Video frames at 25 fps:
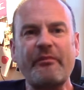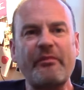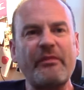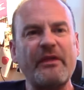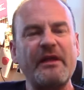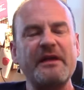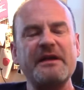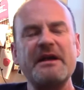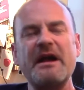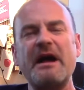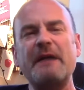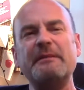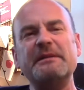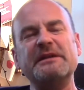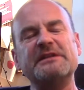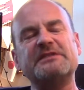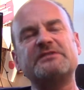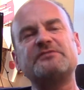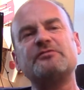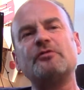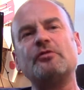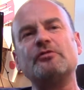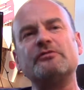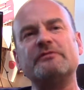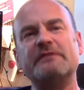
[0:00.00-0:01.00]
Yeah, I mean,
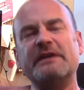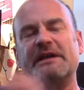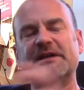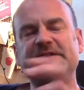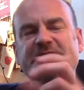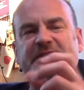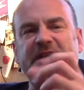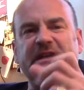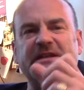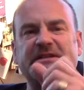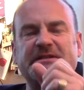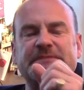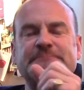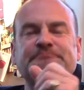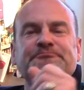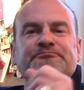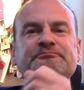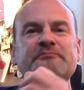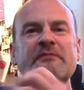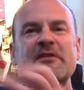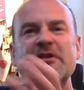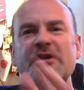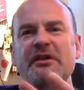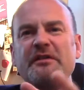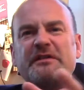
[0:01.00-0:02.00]
extraordinary. It's
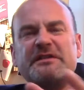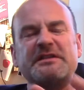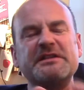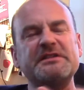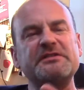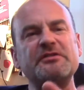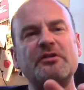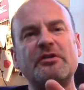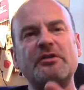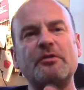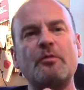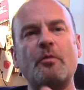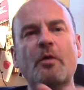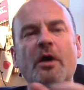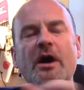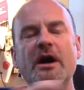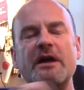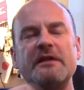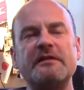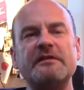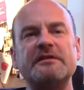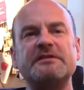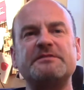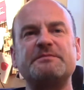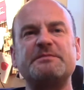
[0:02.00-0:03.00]
you know, this is not a
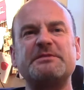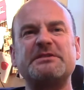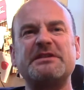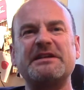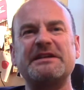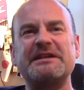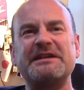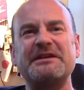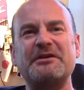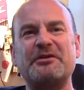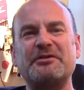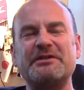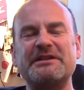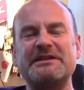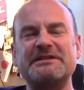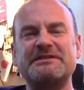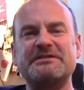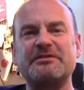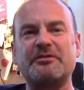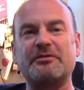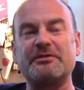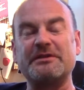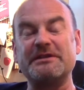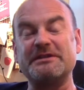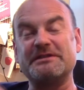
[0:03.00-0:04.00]
wine that's particularly on
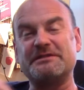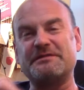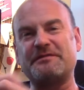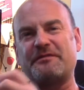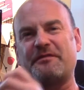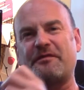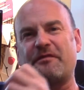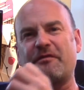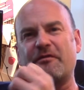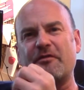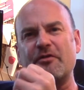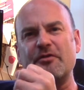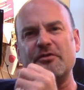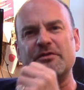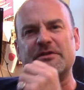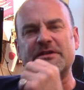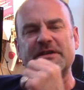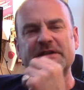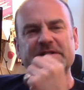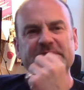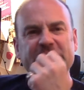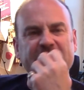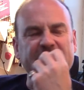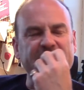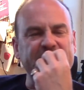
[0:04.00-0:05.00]
its fruit.
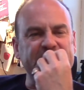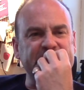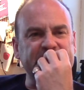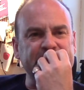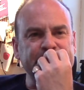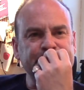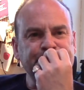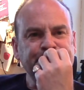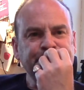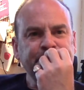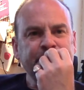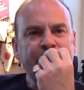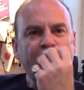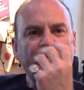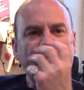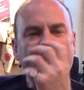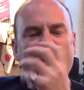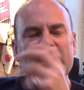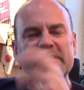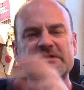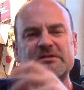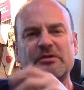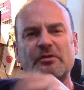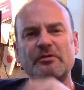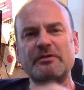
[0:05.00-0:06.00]

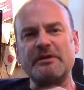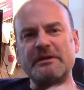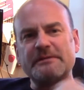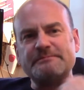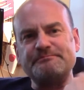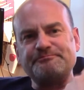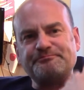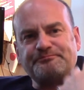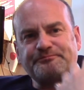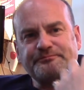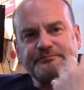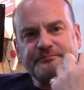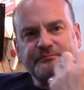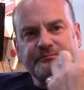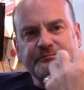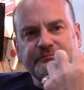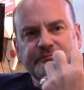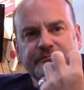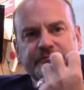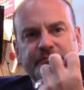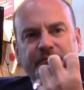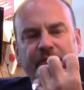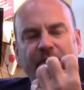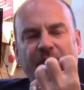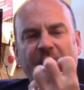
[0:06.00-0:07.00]
It's on a
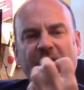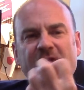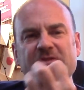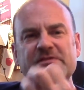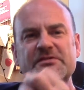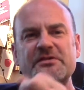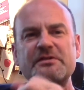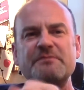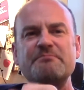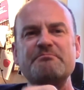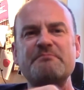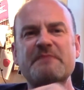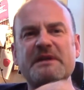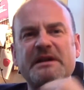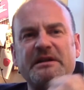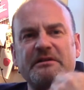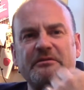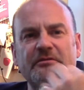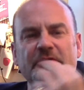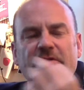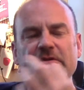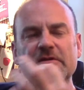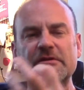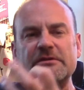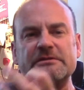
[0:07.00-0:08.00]
sort of
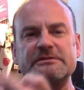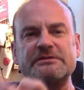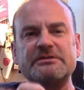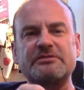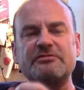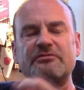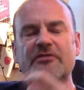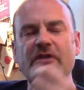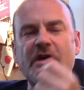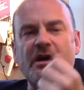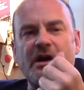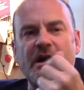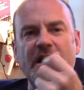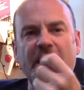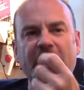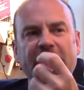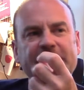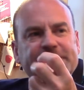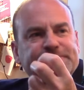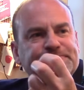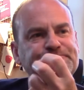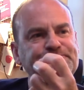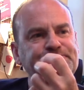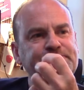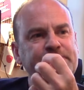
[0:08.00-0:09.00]
mineral
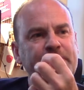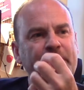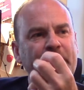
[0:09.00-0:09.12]
dry.